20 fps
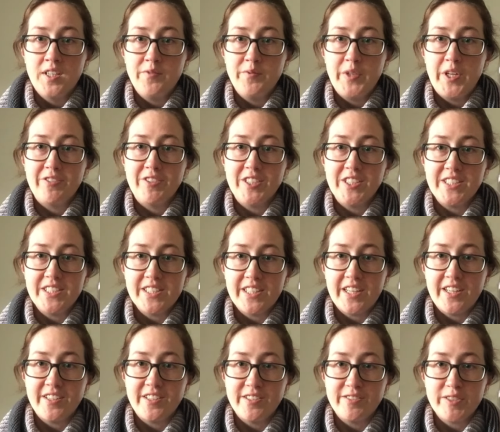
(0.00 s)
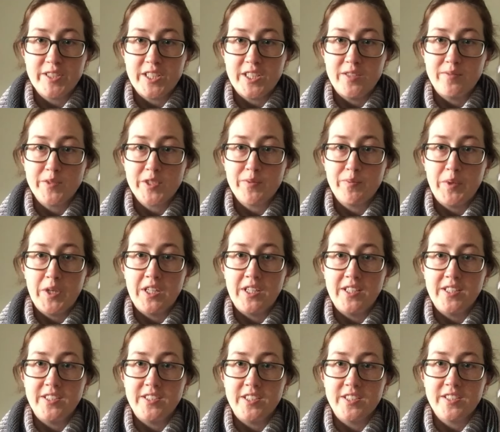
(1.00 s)
really scared of seams, but
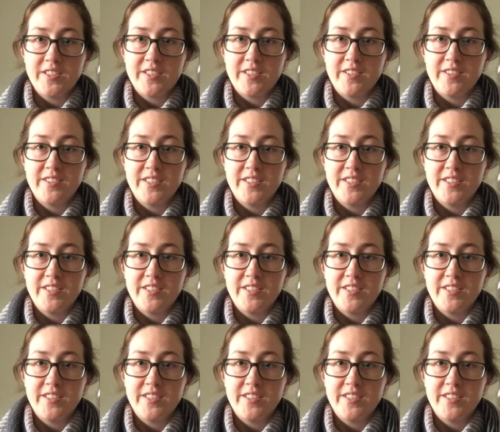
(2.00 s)
it just